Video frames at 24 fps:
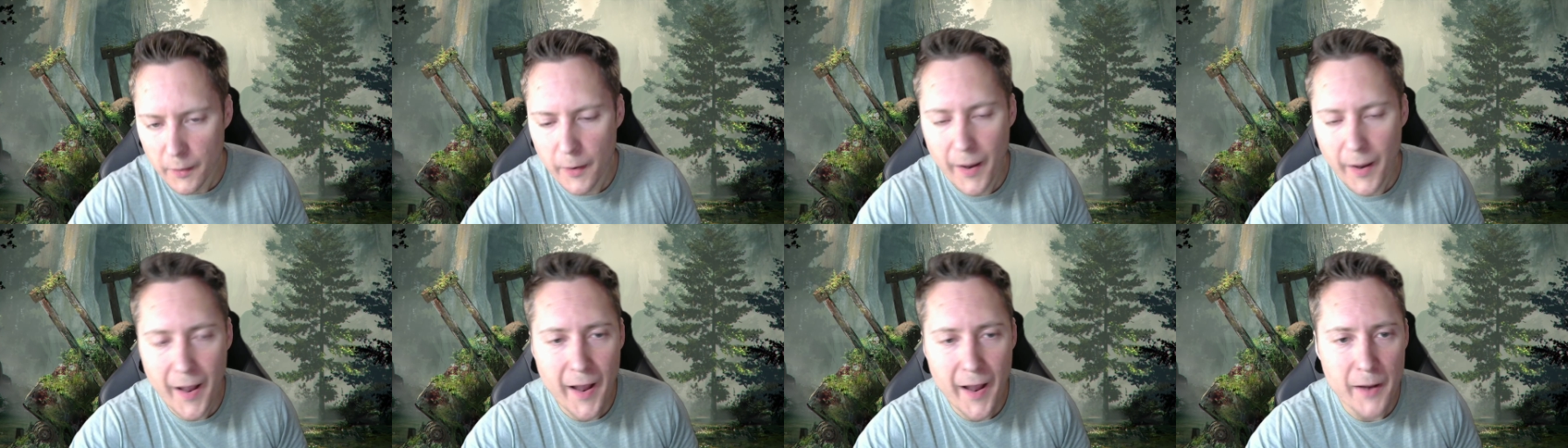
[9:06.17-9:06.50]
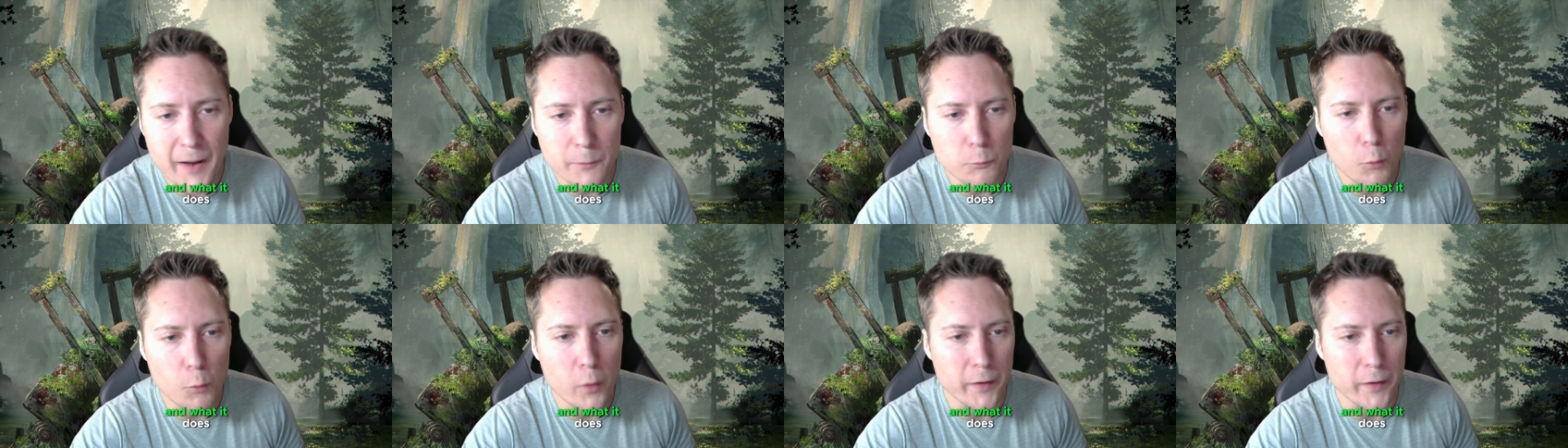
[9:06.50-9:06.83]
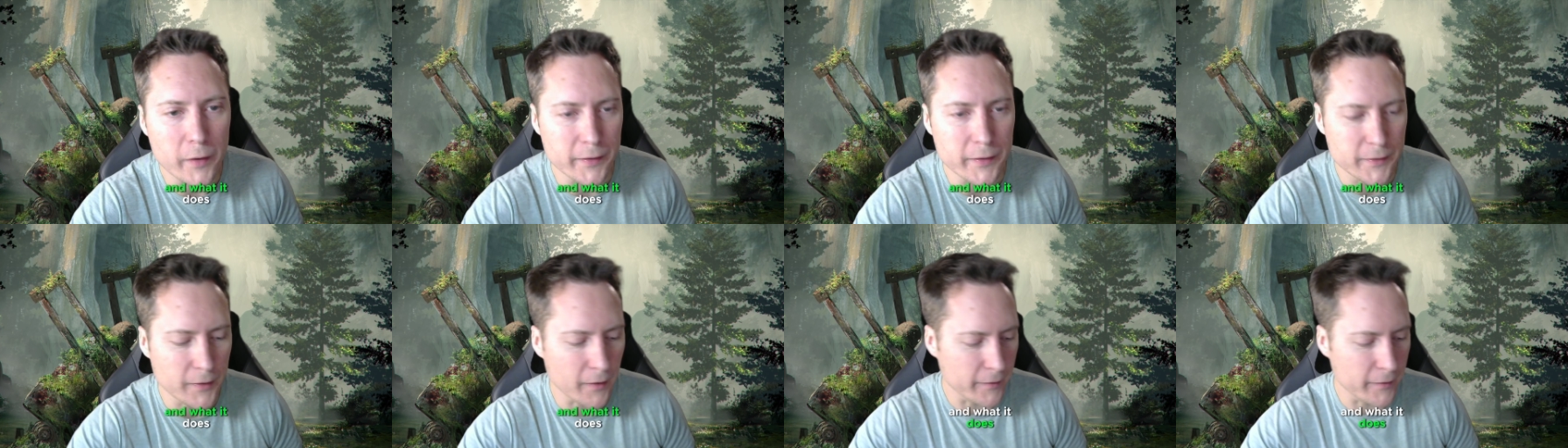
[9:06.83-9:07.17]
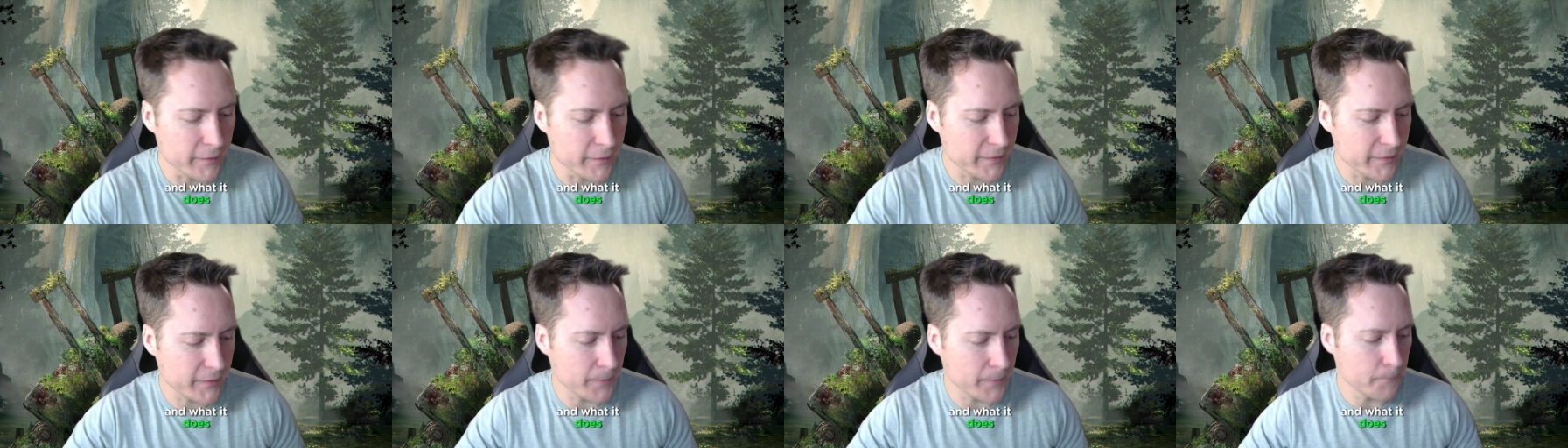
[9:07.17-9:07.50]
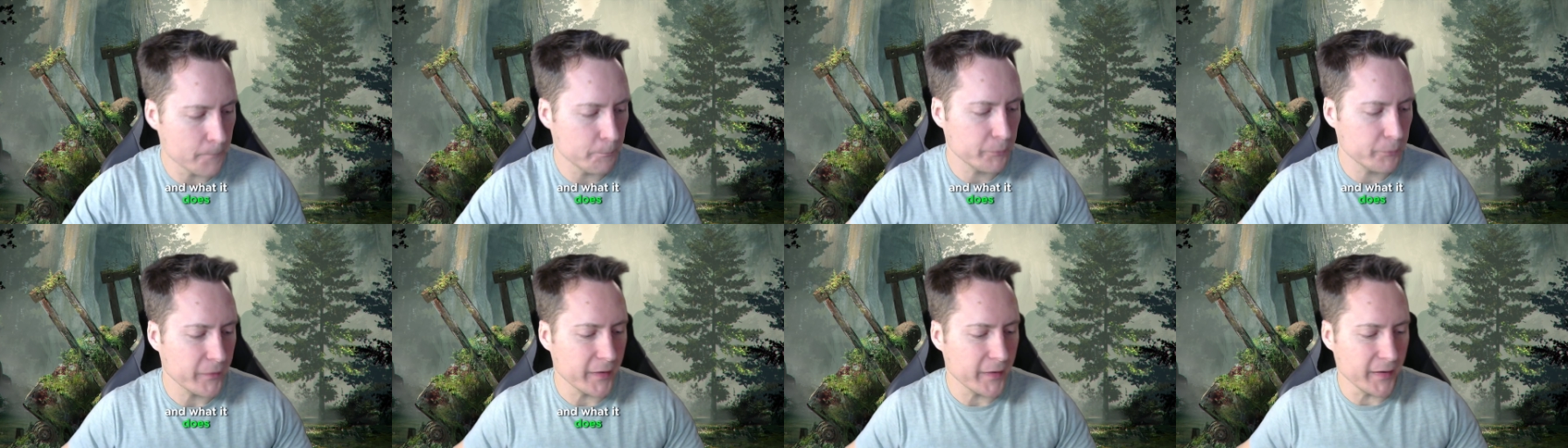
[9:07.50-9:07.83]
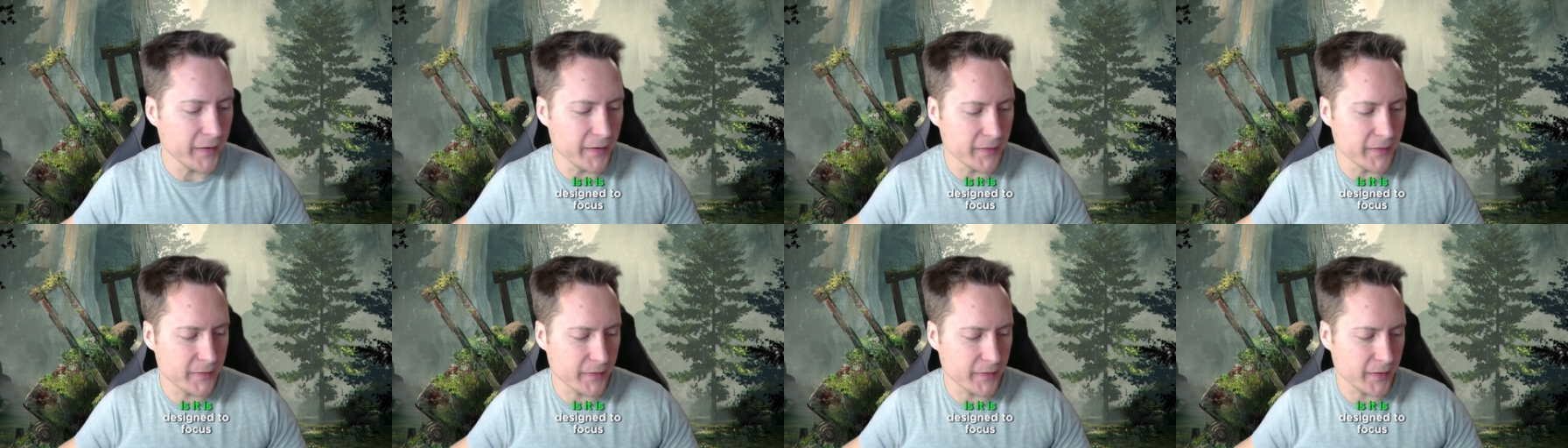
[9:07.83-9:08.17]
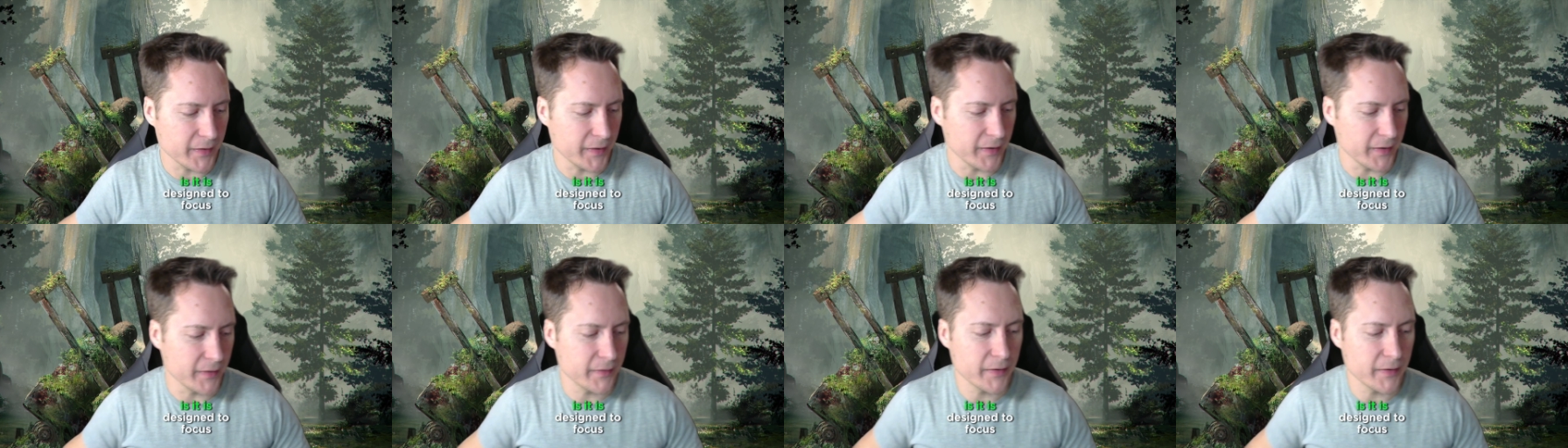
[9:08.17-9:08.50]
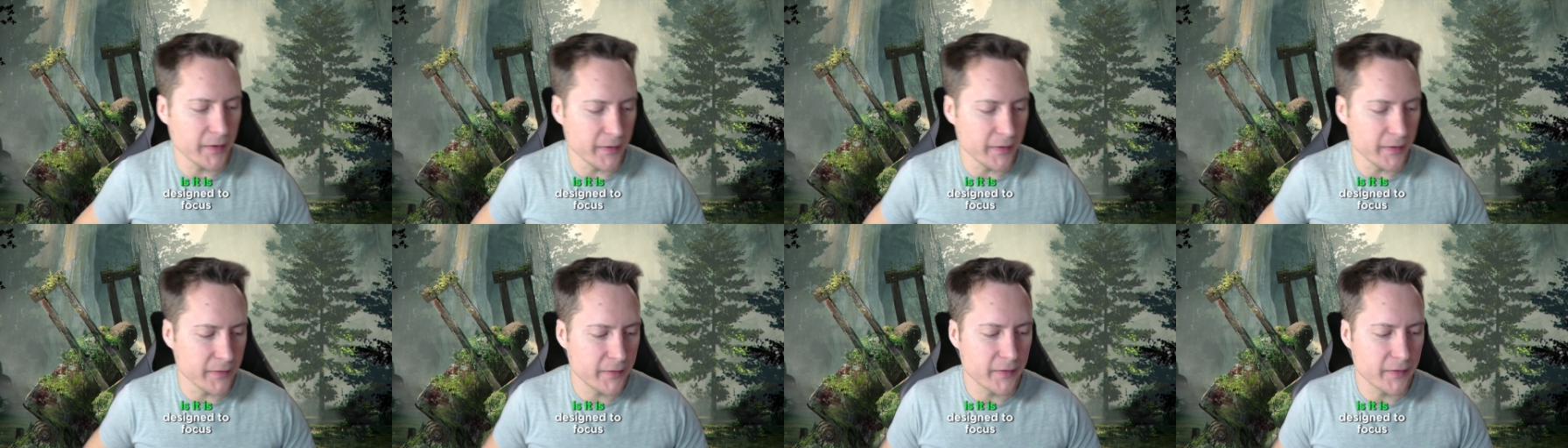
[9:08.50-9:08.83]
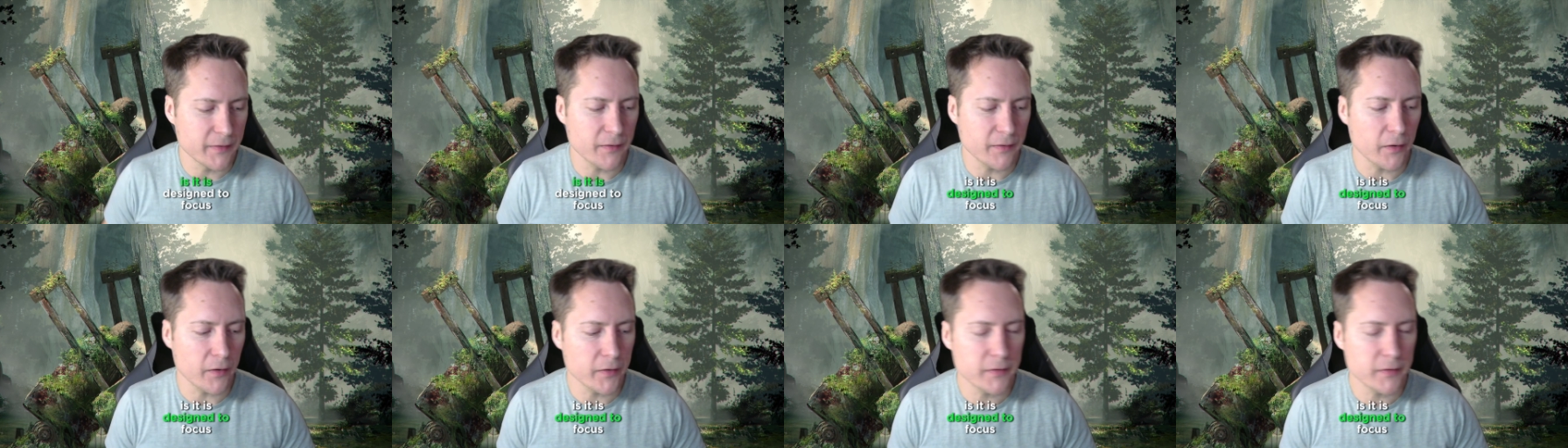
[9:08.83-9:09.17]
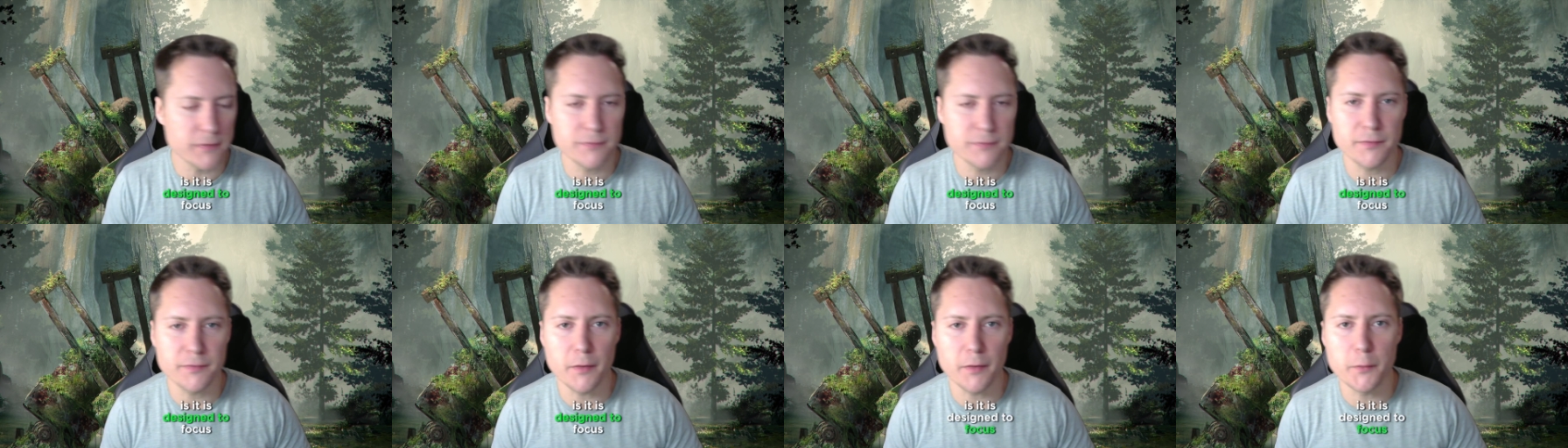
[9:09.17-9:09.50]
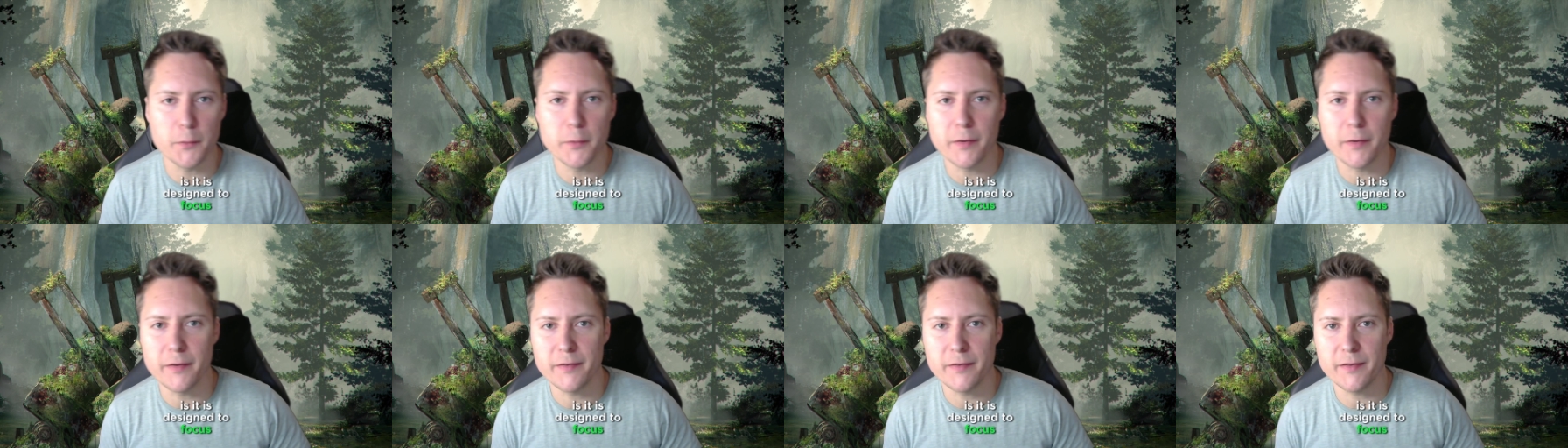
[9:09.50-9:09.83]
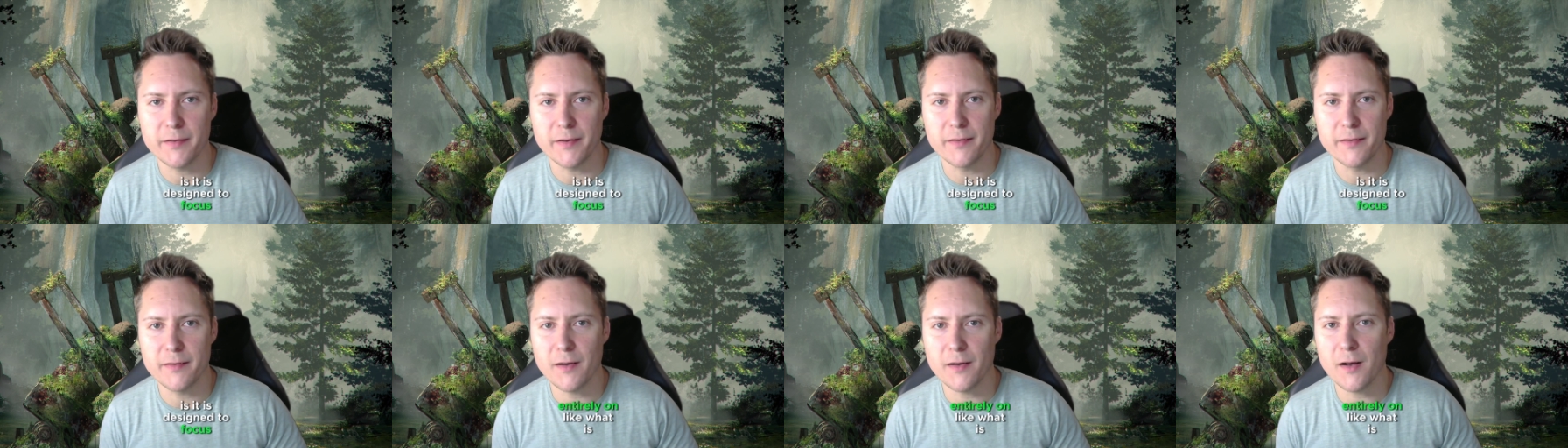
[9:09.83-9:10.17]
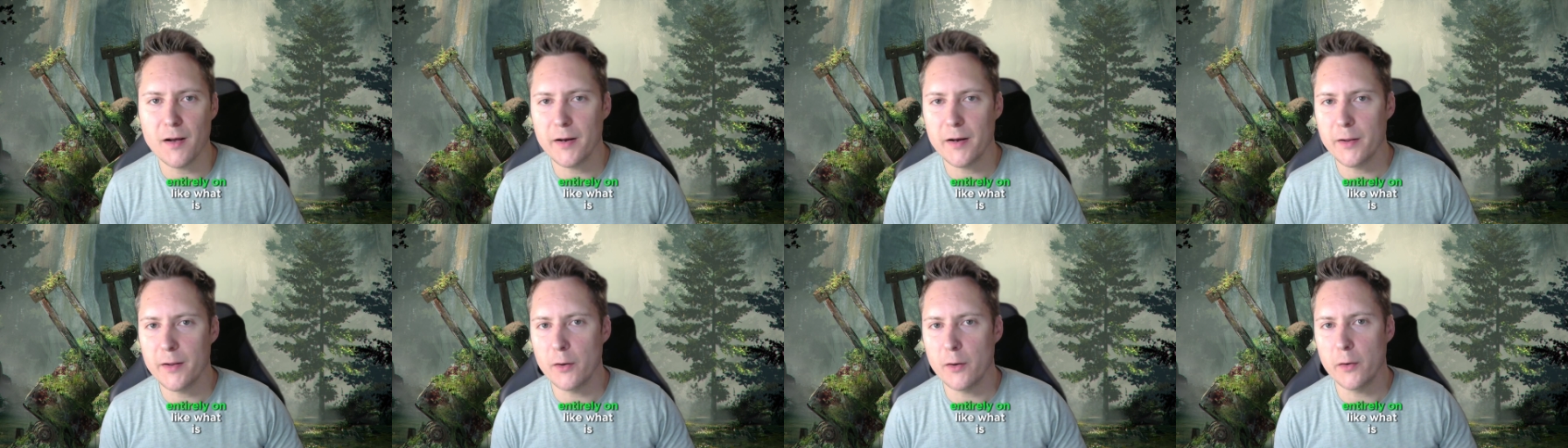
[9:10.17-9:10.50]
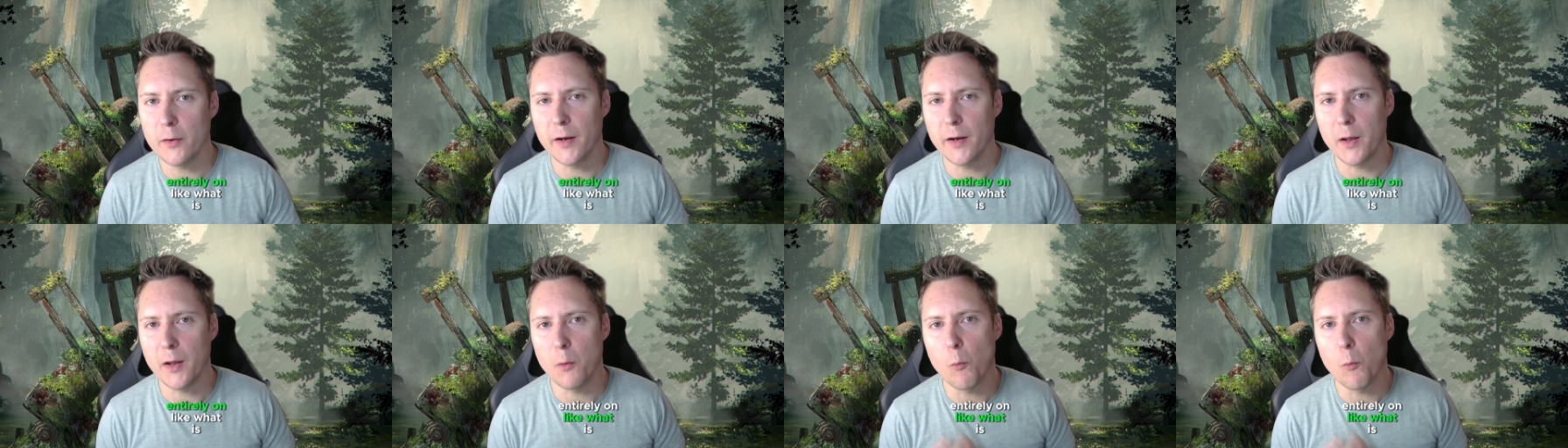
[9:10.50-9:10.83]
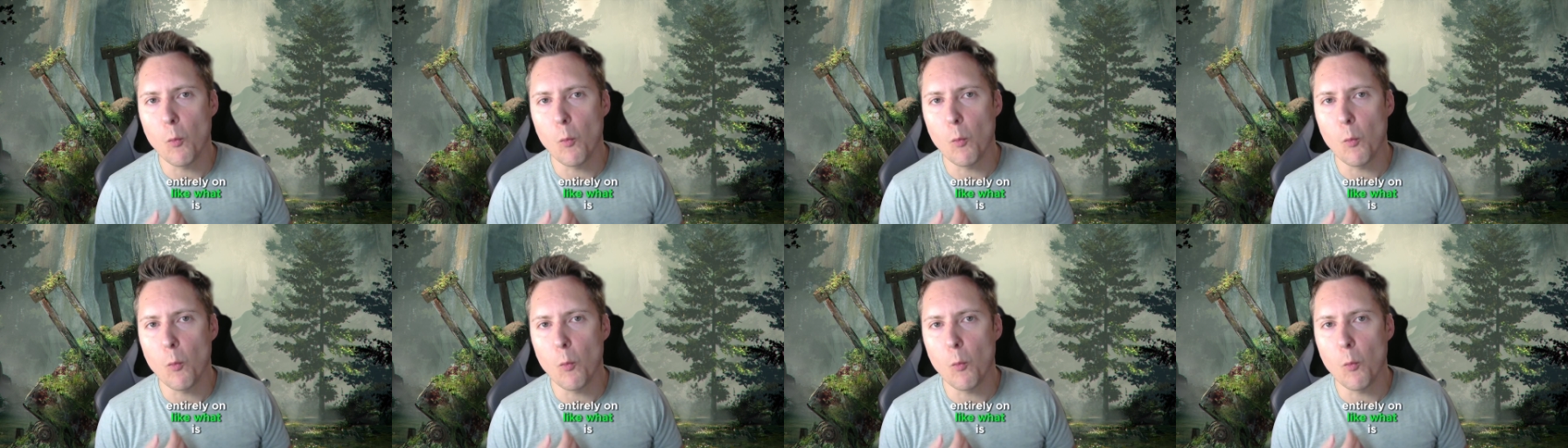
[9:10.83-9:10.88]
And what it does is it is designed to focus entirely on, like,